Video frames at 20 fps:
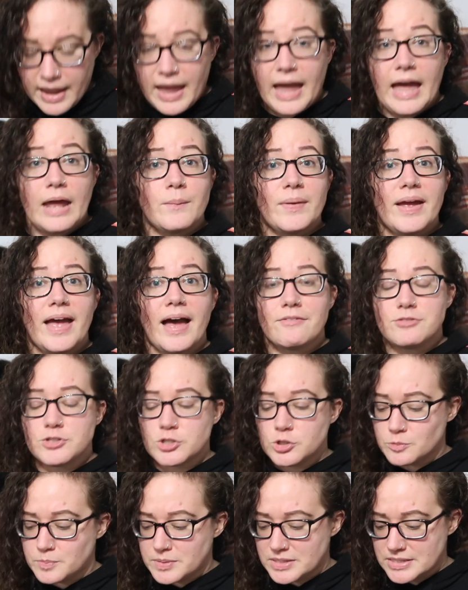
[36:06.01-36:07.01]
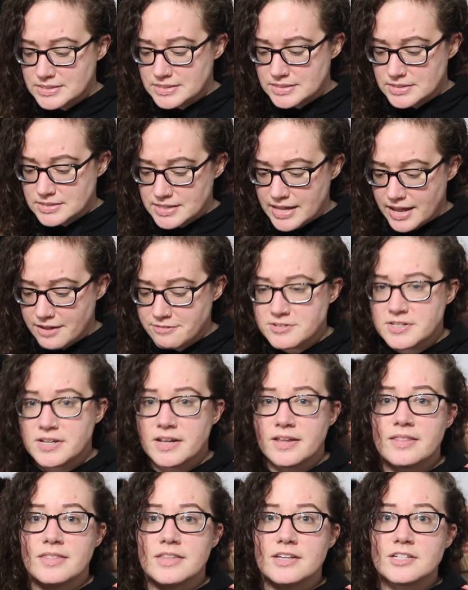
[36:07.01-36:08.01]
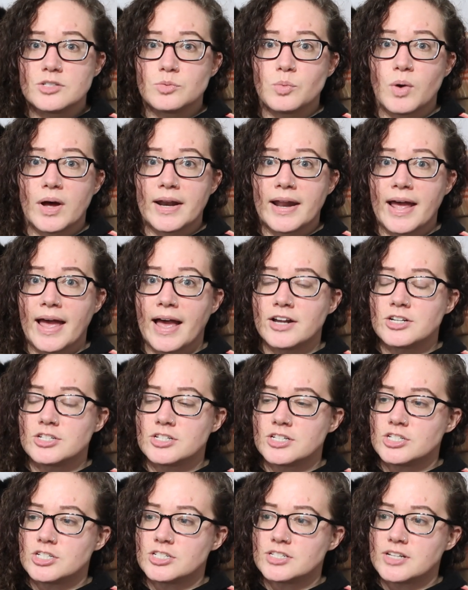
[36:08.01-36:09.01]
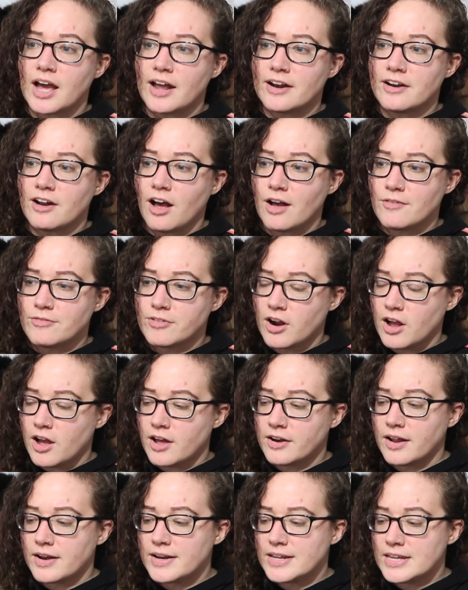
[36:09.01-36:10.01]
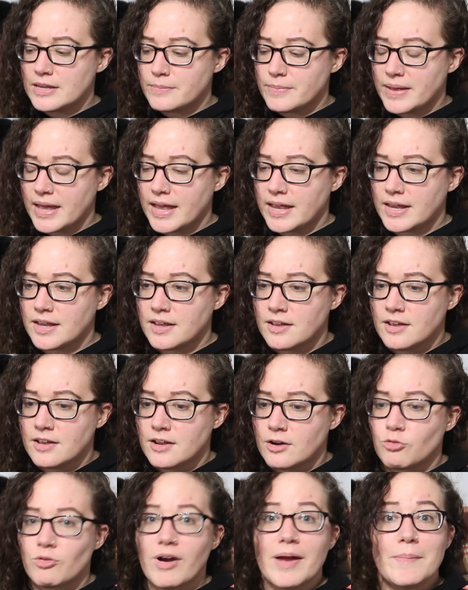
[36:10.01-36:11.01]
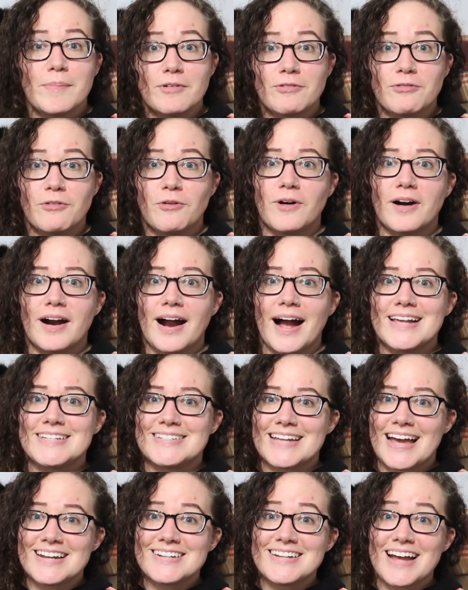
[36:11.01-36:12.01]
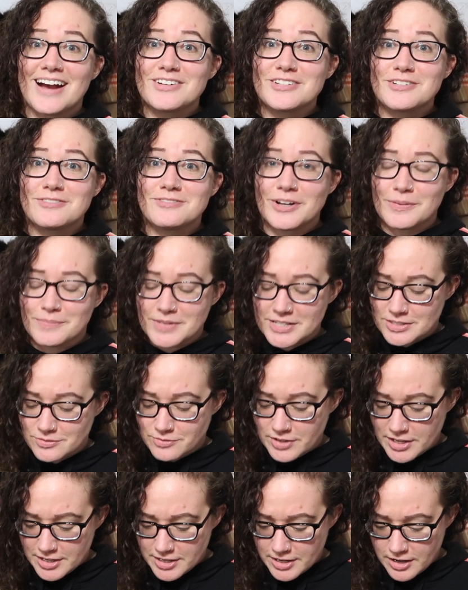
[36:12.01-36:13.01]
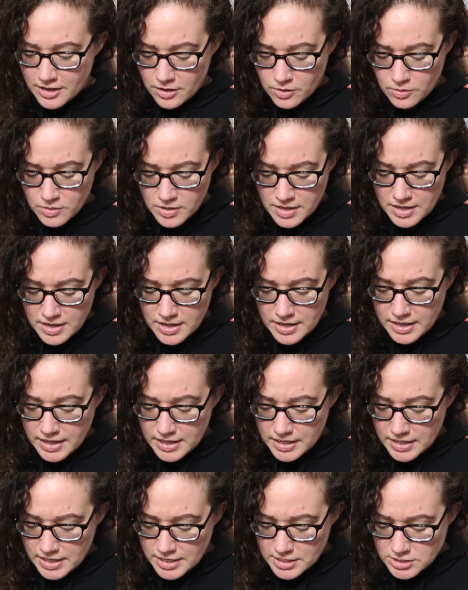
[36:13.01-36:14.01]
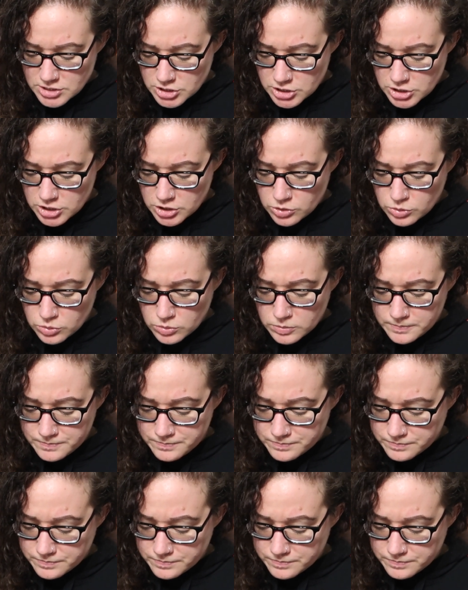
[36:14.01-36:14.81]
And we have 2 pieces left. This one I actually just got an offer on eBay right before I sat down to film this video. It is new.